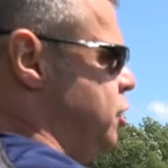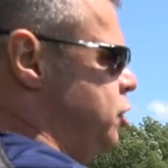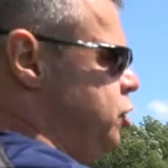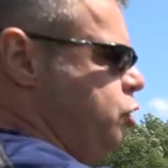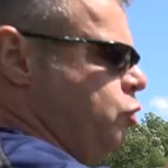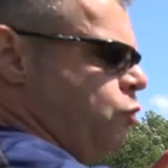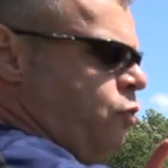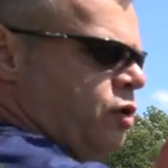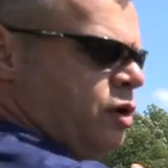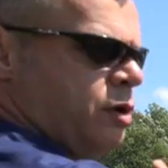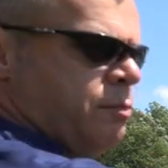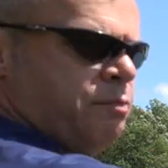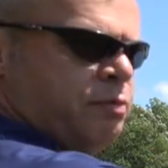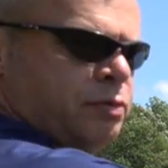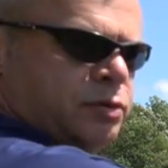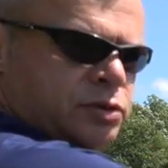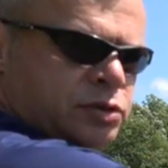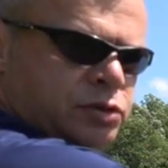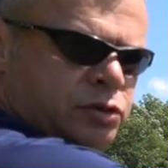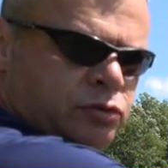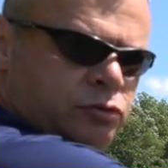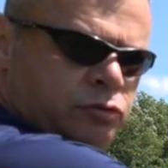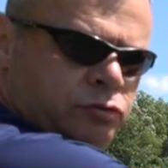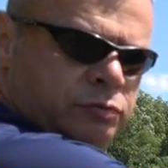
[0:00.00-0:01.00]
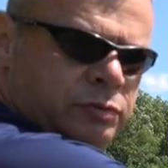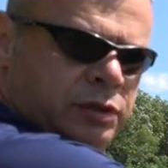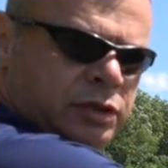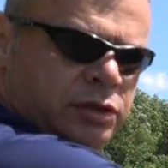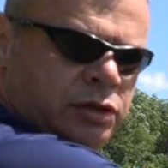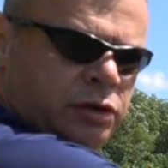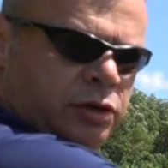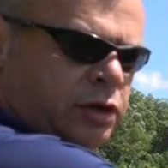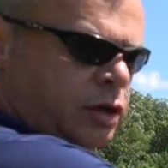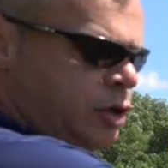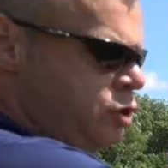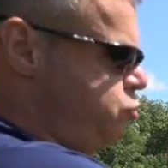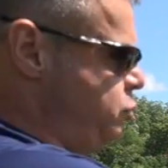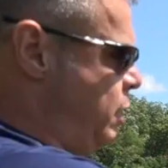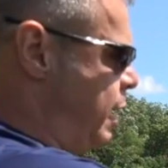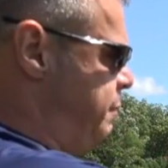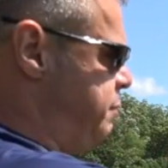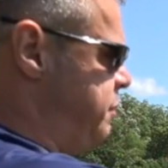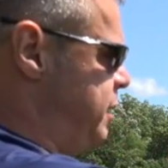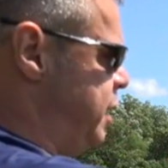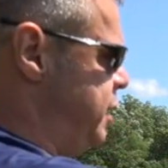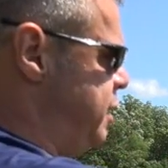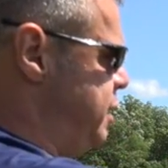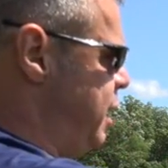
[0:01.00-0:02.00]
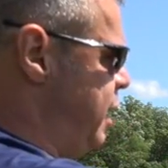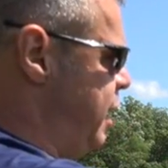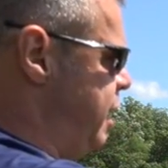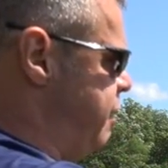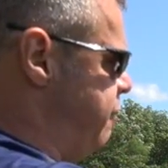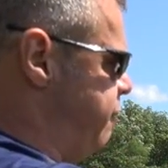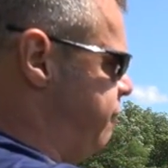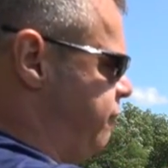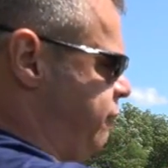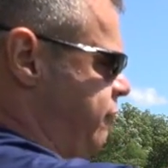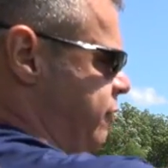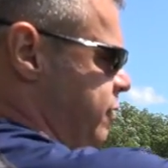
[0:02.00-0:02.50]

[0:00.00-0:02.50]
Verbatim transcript: you want to presume that they're going to drop that knife.